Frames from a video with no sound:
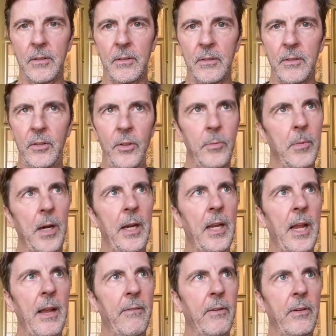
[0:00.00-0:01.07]
you might
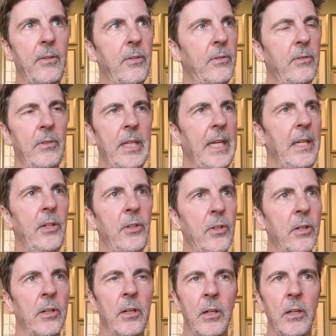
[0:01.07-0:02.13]
have a t
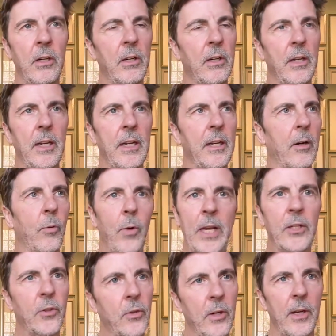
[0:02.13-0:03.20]
shirt and a
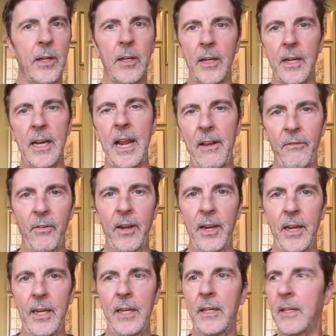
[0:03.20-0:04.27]
restaurant and a
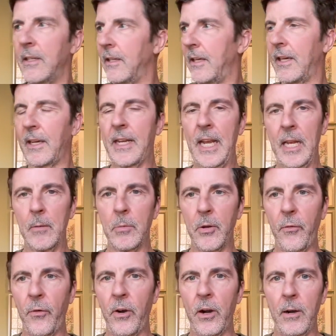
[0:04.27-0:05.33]
cafe and a cannabis
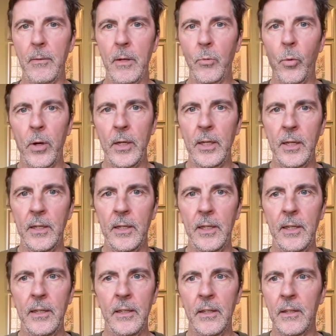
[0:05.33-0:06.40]
farm in one
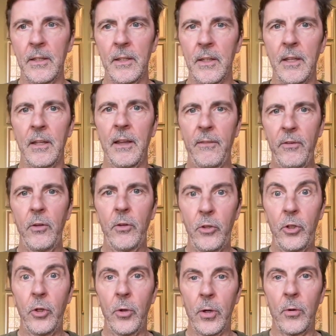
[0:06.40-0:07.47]
entity. If you
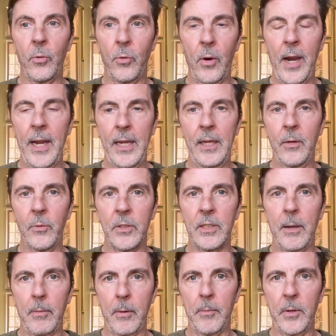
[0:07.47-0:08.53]
do it right with
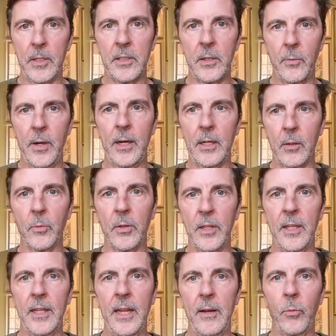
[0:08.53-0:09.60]
separate books and record
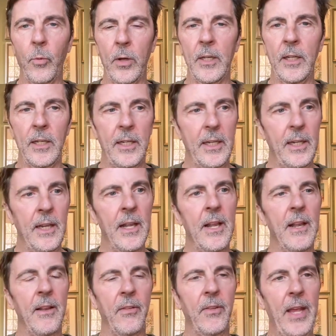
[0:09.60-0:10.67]
within that one entity,
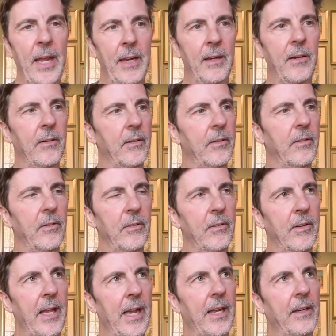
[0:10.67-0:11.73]
that
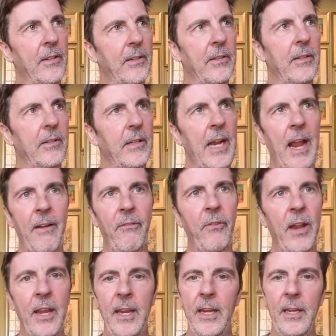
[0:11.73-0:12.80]
that
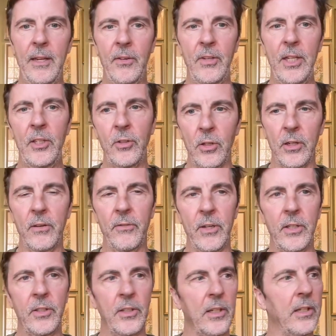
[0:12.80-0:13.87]
cafe and t-shirt
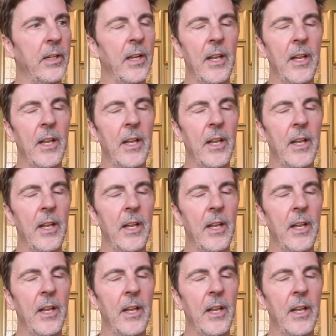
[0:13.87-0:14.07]
division